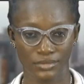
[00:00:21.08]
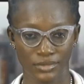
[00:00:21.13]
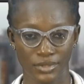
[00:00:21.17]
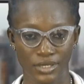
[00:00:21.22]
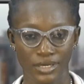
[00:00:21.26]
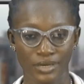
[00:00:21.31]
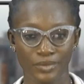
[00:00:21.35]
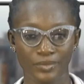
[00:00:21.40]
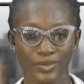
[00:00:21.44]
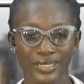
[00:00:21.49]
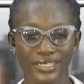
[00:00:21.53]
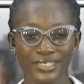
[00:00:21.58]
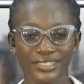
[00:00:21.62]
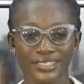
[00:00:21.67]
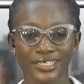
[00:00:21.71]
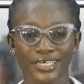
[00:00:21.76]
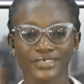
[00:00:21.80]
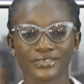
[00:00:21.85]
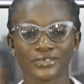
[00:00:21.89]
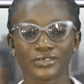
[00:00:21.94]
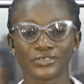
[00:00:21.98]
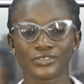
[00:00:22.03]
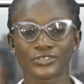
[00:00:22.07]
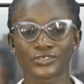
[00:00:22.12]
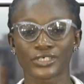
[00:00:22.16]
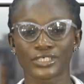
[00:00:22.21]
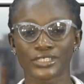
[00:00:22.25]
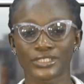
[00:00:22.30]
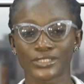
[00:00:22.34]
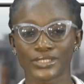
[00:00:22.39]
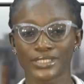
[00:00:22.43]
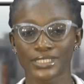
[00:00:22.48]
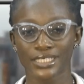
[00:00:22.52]
Many thanks for joining
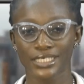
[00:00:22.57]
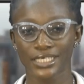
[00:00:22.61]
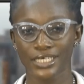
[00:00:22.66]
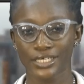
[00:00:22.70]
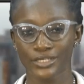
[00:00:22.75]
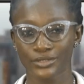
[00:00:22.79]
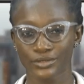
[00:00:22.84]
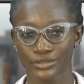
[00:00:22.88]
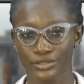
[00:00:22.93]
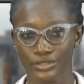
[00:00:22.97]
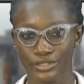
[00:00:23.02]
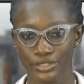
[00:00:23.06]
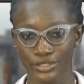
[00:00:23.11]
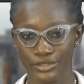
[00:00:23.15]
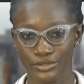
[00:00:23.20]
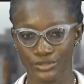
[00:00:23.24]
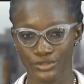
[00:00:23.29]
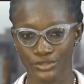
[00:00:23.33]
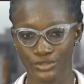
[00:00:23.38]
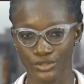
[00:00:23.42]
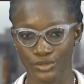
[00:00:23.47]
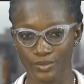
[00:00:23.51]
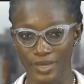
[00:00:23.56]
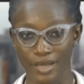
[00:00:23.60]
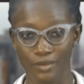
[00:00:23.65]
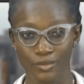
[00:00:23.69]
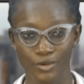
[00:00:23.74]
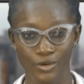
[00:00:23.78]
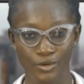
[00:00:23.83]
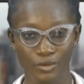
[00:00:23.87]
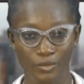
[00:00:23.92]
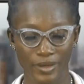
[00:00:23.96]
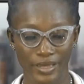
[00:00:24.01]
us again on the newsroom. I'm
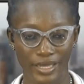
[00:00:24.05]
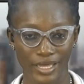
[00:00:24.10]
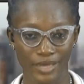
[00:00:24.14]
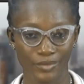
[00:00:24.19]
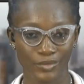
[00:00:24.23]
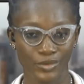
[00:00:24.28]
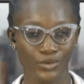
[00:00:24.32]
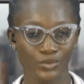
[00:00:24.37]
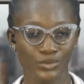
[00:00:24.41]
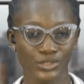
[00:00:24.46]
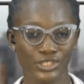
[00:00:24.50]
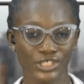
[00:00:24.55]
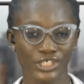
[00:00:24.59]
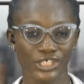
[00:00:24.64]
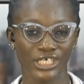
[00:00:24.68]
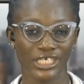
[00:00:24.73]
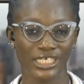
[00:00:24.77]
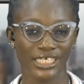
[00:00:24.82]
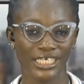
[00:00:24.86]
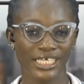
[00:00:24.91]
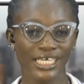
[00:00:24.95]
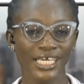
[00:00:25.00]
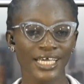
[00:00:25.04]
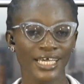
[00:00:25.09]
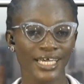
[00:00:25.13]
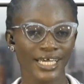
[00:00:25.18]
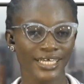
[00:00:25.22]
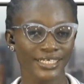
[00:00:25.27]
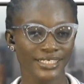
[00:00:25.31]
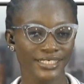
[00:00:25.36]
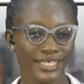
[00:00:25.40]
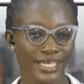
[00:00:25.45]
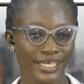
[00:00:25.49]
Okoyemi Owoshini, and these
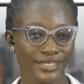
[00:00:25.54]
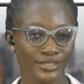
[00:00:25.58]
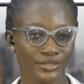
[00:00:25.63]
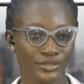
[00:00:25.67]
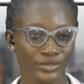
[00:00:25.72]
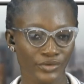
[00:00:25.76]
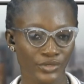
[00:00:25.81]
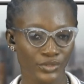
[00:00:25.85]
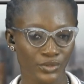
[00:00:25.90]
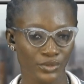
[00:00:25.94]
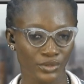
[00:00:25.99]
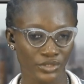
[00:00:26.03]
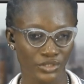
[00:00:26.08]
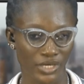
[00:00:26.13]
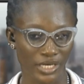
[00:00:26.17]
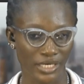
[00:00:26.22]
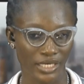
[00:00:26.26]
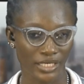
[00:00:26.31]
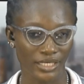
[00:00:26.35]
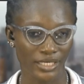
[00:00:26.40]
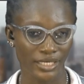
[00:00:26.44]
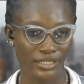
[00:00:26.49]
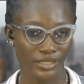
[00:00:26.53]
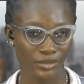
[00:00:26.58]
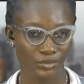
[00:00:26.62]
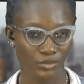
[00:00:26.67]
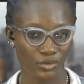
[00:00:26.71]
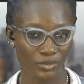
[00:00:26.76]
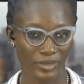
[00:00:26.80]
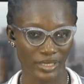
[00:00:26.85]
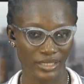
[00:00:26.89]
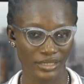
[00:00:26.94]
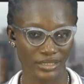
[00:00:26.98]
are the stories we're tracking at the
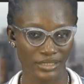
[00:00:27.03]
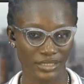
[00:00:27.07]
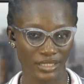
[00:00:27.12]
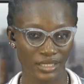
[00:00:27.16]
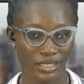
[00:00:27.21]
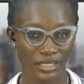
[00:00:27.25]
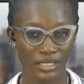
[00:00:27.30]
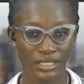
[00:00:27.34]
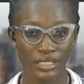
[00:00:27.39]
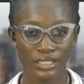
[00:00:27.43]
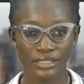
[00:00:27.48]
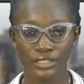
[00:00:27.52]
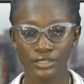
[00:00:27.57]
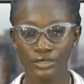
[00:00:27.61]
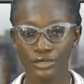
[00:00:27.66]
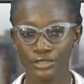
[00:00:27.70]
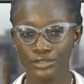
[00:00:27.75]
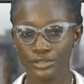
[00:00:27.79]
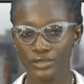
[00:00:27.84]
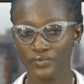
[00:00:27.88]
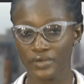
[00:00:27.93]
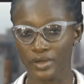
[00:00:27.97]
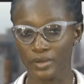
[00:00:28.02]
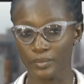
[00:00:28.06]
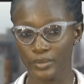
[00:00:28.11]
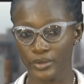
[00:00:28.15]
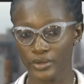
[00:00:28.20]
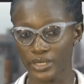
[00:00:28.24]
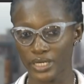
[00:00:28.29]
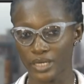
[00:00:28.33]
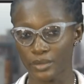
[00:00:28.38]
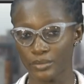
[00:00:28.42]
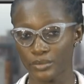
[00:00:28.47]
moment. The Court of Appeal
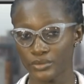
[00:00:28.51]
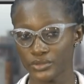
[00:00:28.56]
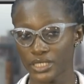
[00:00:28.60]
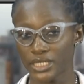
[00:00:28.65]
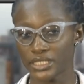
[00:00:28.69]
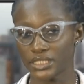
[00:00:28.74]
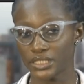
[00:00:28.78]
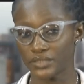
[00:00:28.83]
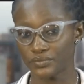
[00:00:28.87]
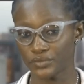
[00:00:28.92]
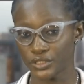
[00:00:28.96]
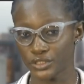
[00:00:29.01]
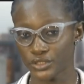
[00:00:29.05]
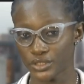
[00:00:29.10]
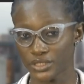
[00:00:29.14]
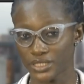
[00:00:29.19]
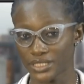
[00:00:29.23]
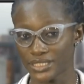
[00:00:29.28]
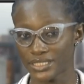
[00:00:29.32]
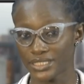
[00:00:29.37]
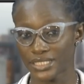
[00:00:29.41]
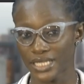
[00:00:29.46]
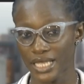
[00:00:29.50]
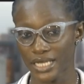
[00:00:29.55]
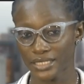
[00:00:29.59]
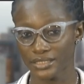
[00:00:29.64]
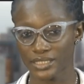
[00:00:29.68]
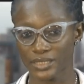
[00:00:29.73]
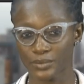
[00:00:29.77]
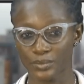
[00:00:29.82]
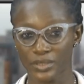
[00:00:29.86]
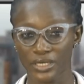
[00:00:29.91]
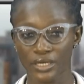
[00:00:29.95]
Abuja Division has sacked the
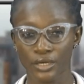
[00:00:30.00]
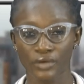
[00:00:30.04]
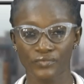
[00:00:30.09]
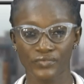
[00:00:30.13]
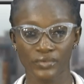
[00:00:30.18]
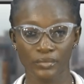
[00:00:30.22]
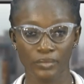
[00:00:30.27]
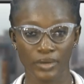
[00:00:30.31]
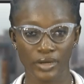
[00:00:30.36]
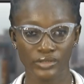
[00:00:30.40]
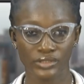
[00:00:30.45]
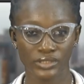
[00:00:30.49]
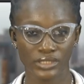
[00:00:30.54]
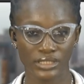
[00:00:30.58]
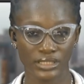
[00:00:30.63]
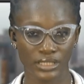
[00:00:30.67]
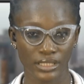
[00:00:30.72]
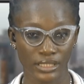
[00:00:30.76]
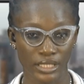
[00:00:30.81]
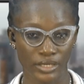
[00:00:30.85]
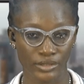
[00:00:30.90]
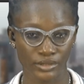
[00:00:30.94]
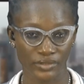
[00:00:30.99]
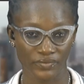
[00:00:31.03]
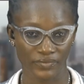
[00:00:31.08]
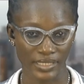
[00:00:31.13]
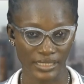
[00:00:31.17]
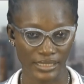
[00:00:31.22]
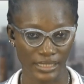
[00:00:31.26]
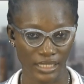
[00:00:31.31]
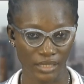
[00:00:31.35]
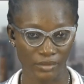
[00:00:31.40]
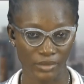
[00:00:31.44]
Speaker of the Bauchi State House of
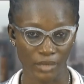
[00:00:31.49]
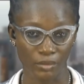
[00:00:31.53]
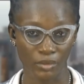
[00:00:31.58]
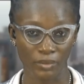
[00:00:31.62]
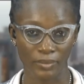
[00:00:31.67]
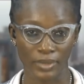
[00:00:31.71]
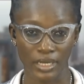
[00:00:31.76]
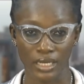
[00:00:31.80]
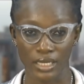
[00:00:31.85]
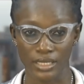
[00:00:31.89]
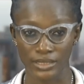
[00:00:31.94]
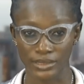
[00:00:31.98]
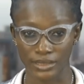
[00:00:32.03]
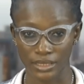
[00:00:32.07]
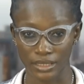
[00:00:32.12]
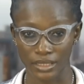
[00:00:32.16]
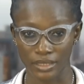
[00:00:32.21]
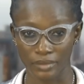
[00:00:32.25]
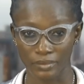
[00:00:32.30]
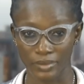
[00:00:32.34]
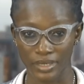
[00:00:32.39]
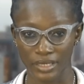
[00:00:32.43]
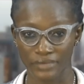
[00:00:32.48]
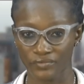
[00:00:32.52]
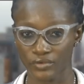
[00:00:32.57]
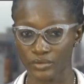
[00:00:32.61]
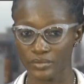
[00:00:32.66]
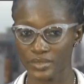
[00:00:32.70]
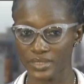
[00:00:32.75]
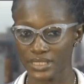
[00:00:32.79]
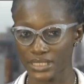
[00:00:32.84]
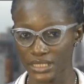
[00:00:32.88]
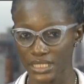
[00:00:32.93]
Assembly, Abubakar Sulaiman, from his
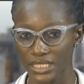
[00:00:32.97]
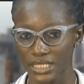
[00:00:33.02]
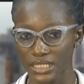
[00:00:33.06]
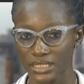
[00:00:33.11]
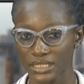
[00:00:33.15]
seat